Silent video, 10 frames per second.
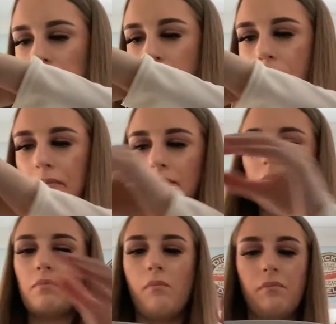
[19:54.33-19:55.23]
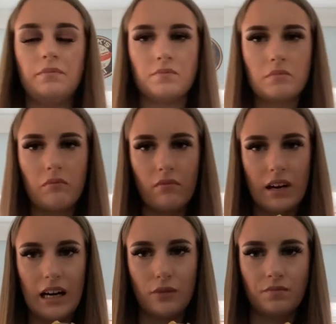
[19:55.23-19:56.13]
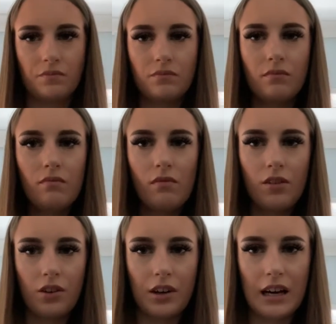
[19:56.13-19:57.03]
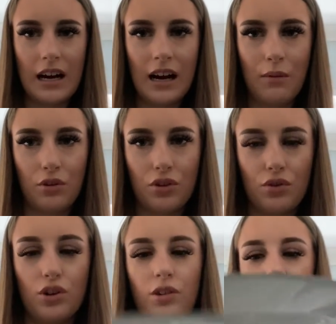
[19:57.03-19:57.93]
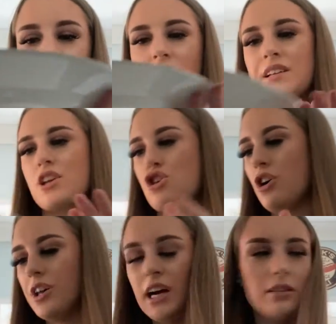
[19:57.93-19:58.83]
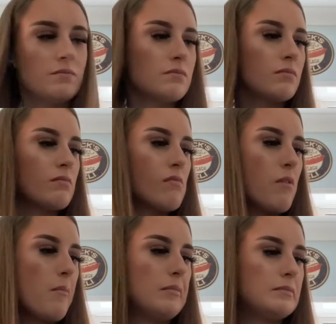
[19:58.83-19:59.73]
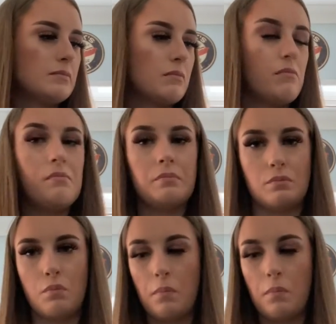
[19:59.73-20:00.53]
Mmm. Now. Okay, I'm going to go and sit down and enjoy that. Mmm.